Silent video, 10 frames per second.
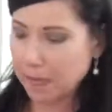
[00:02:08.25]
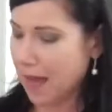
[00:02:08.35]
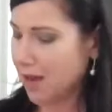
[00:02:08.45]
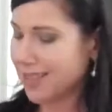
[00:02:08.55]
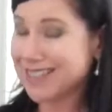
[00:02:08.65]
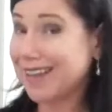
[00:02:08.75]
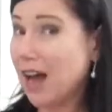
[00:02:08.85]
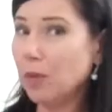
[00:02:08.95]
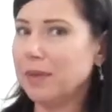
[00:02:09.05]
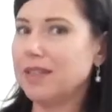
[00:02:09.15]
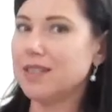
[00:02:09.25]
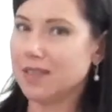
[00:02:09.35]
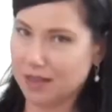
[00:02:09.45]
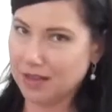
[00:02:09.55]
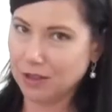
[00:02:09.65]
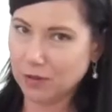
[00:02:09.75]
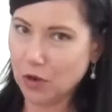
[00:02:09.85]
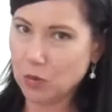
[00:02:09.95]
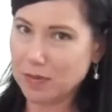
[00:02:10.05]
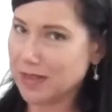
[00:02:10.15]
Now, scalp is skin.
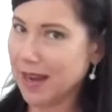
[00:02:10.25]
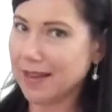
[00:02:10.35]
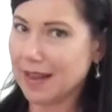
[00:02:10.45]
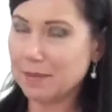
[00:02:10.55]
You've heard me say